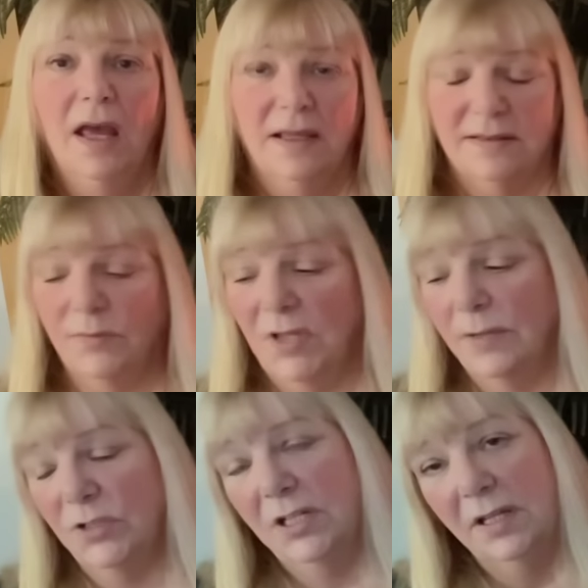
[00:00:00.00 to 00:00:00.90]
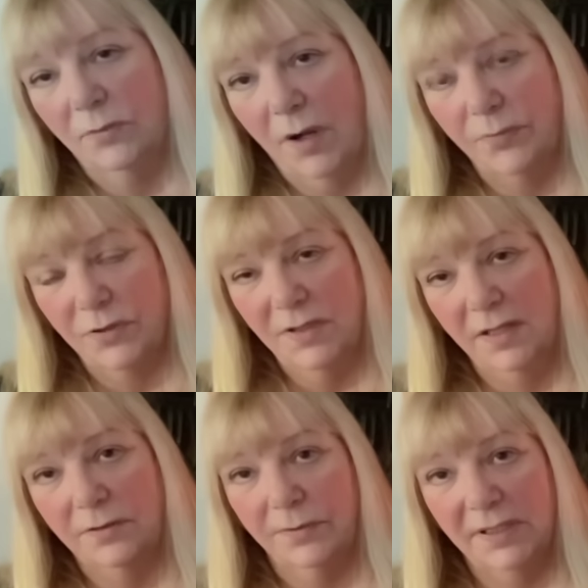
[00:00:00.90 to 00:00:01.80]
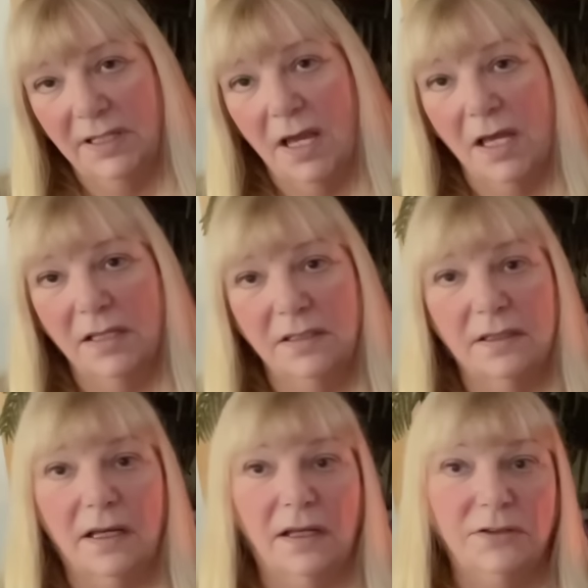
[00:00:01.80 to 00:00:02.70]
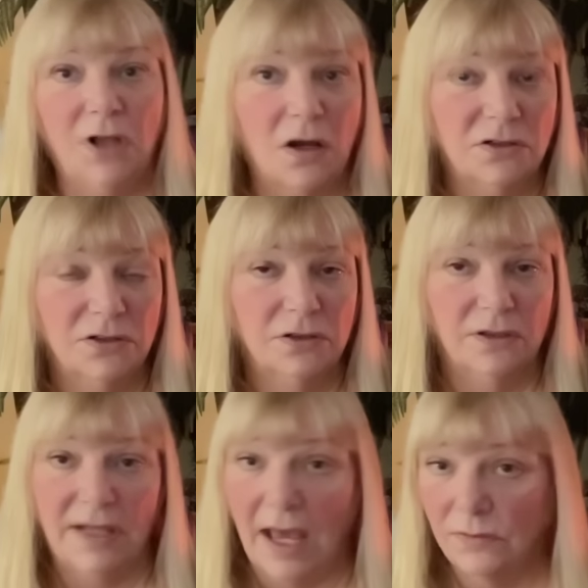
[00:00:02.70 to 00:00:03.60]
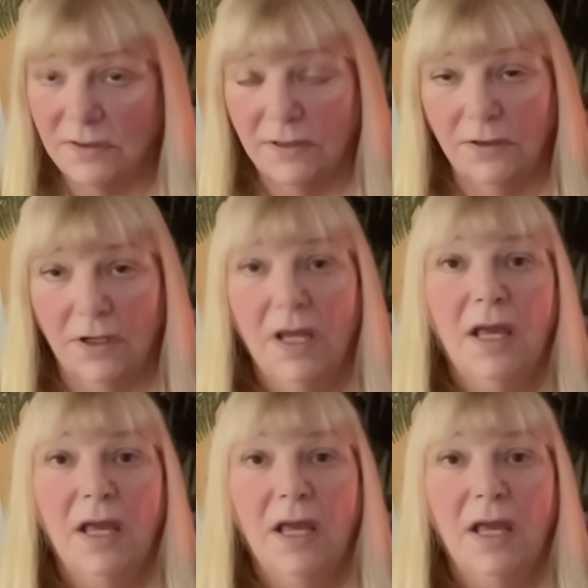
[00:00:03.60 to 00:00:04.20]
Sometimes she can represent a really kind uh, doctor or counselor,